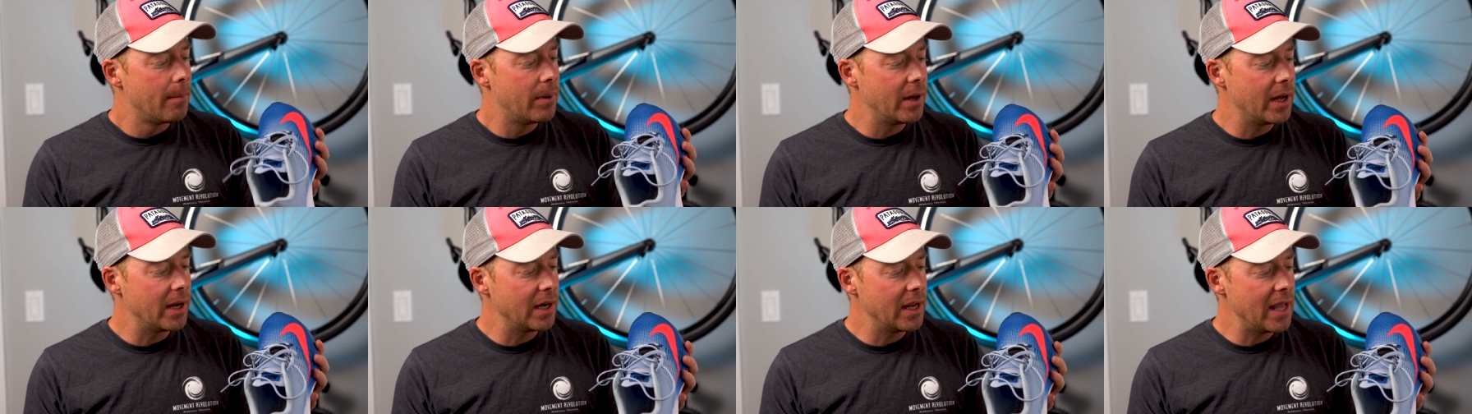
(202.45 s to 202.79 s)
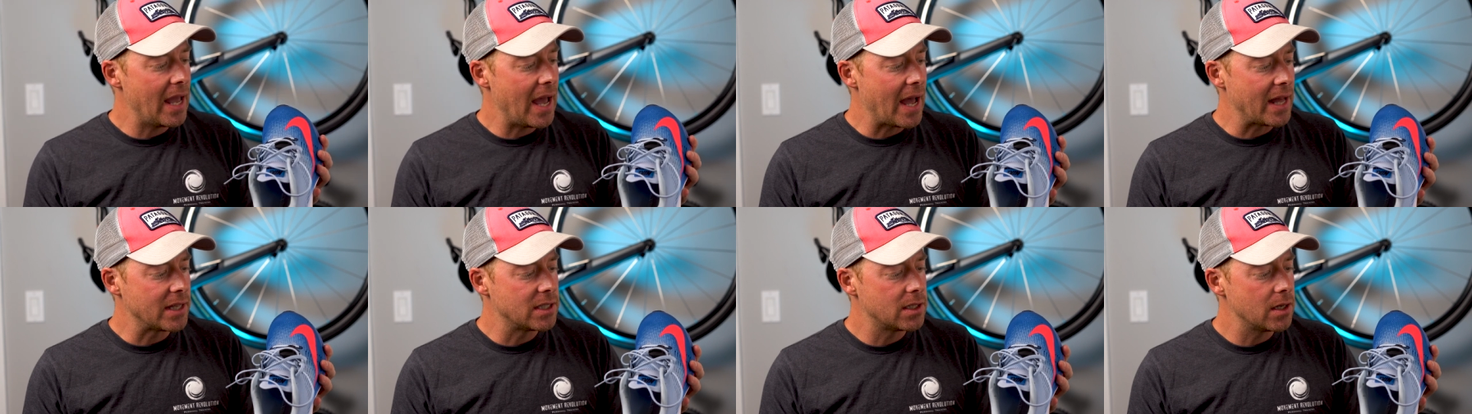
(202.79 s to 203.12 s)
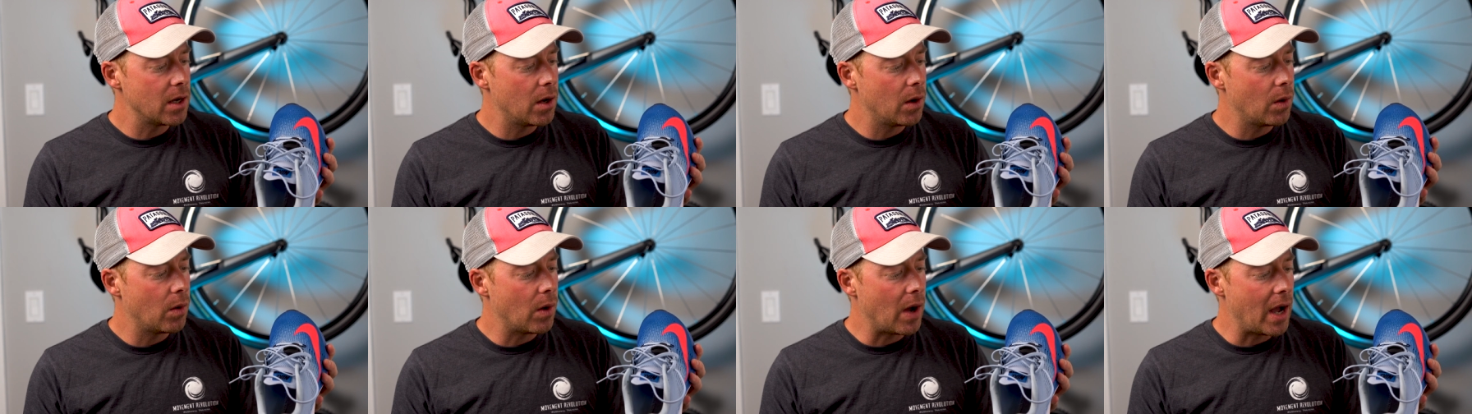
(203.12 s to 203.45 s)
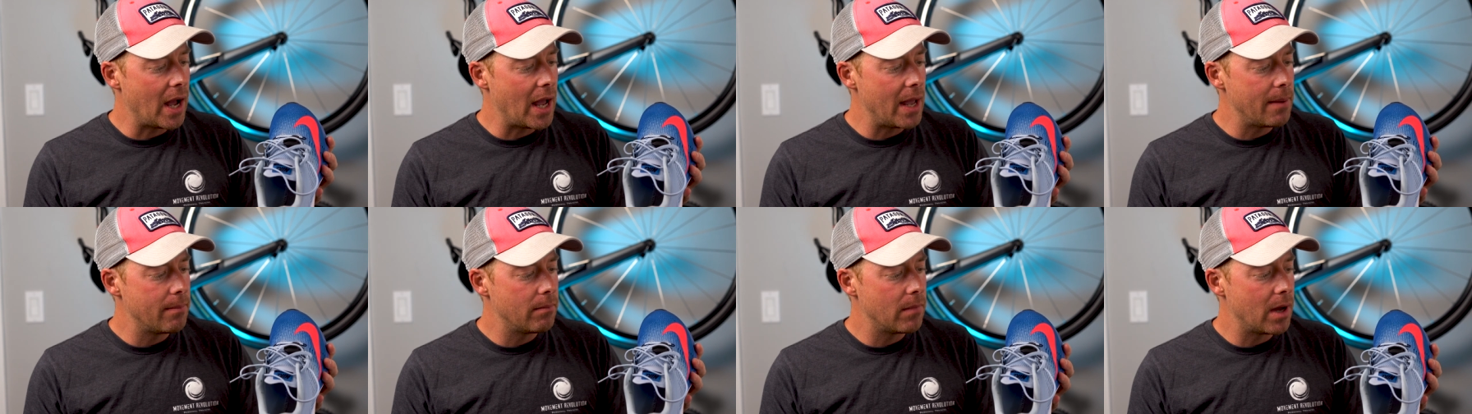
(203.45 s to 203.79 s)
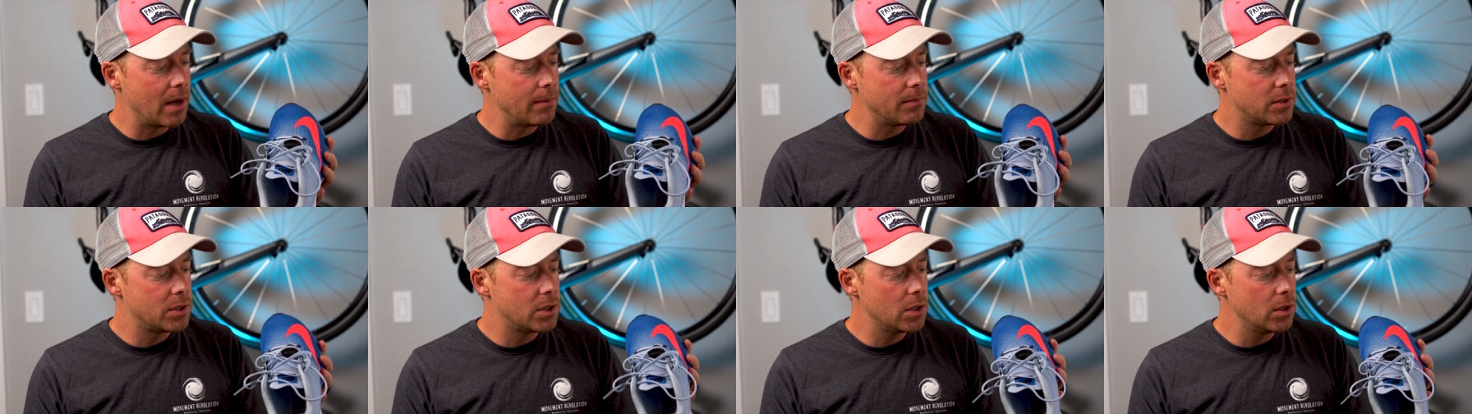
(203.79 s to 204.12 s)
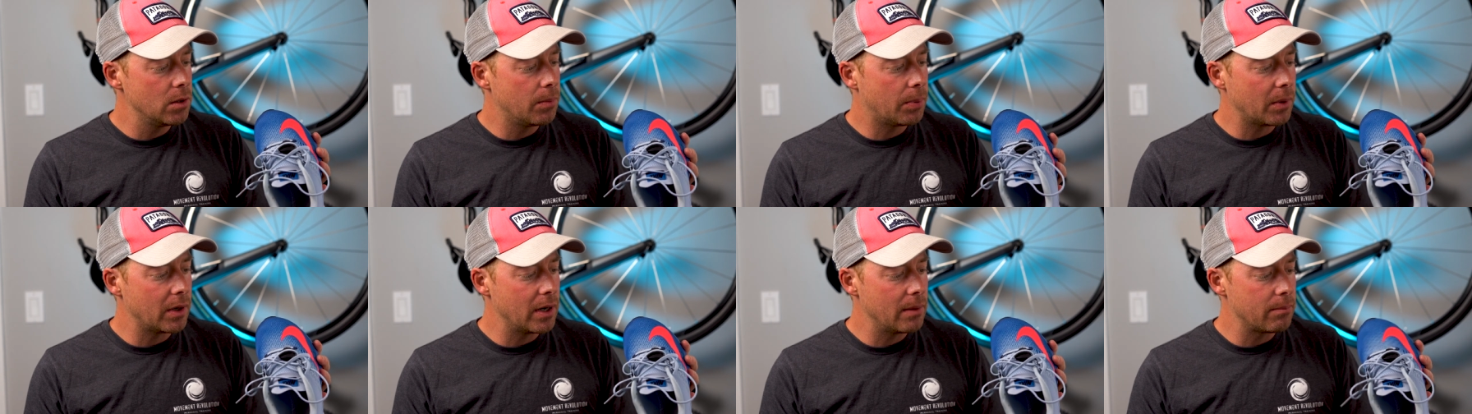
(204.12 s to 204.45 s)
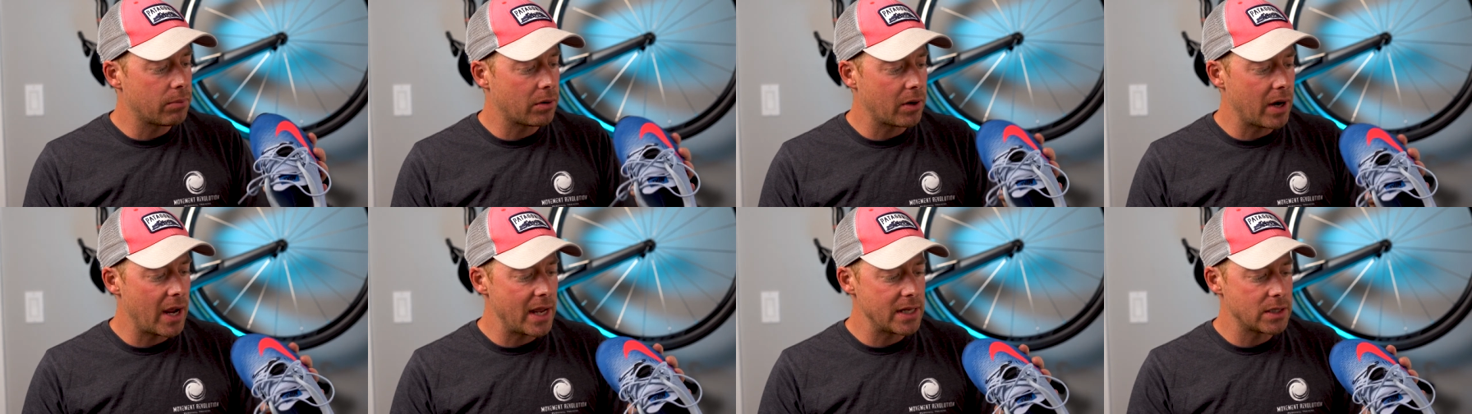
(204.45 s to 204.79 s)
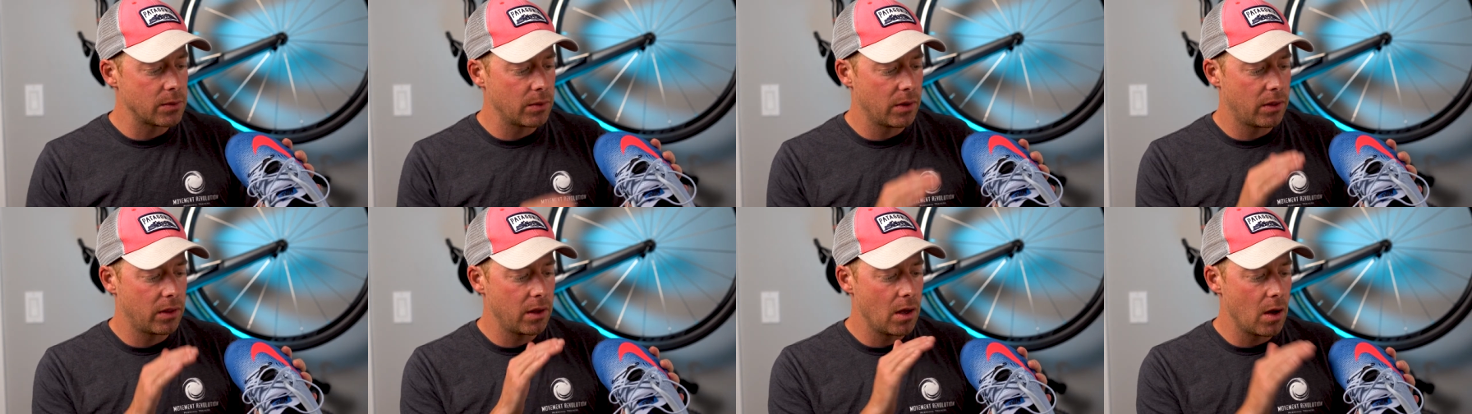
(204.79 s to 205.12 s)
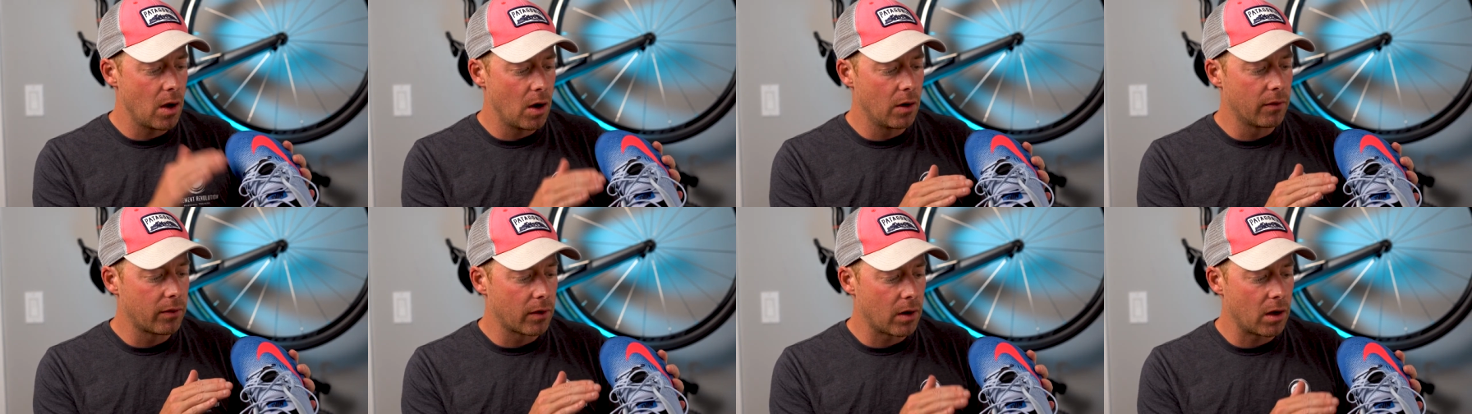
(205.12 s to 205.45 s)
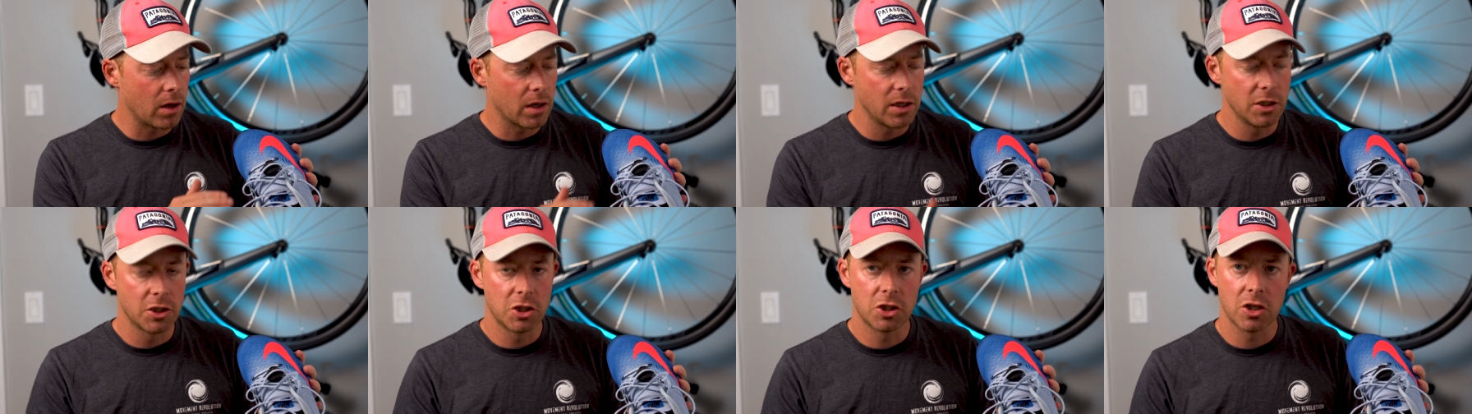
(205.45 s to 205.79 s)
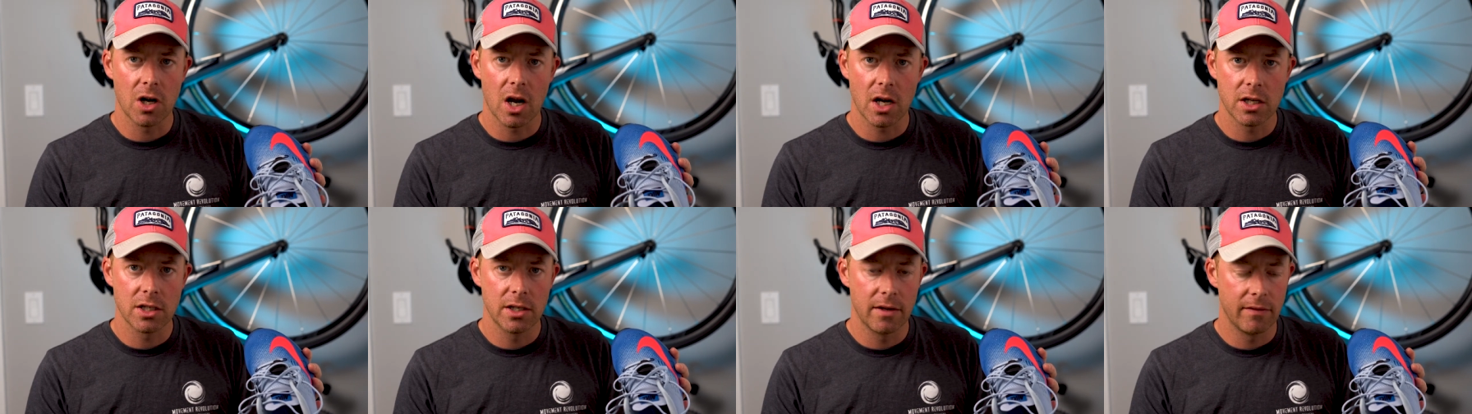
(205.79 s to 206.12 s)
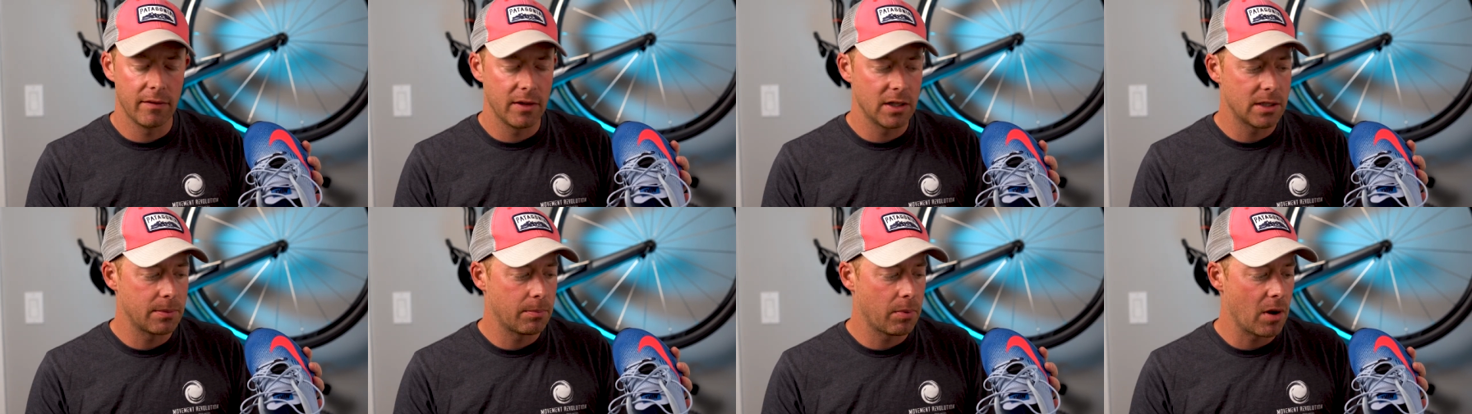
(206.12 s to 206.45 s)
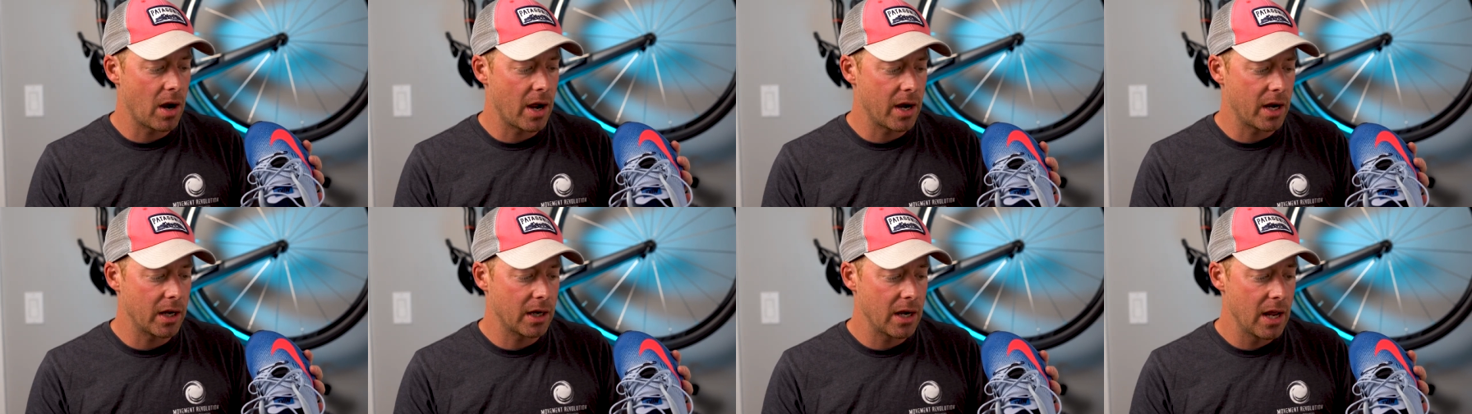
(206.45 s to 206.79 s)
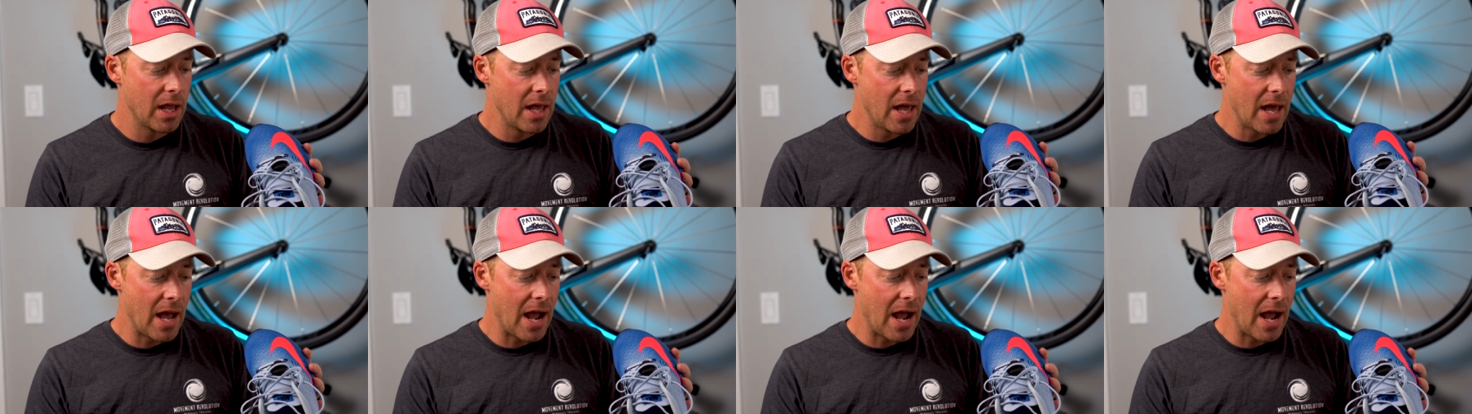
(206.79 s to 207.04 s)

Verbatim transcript: but yeah, so I'm, I'm super impressed with the overall construction of this product.